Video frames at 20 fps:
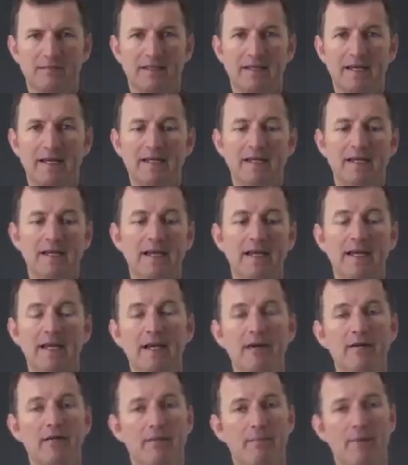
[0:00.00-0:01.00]
Okay,
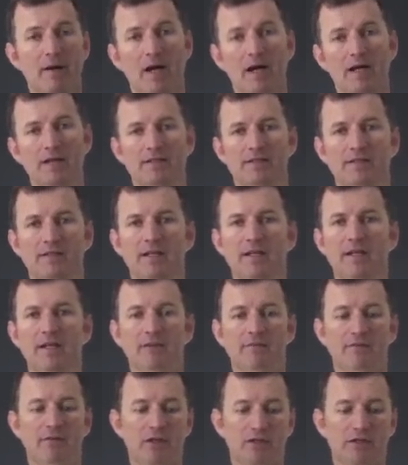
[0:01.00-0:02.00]
here are the parts.
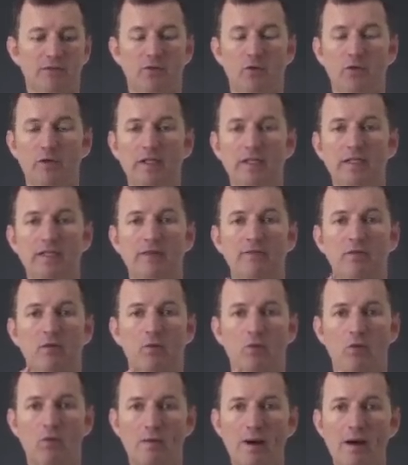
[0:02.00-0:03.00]
First of all, you need to have a
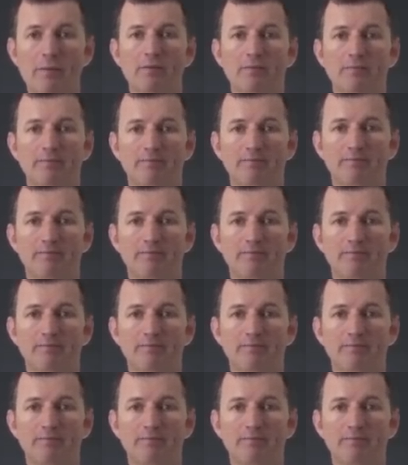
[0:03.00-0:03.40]
warm up.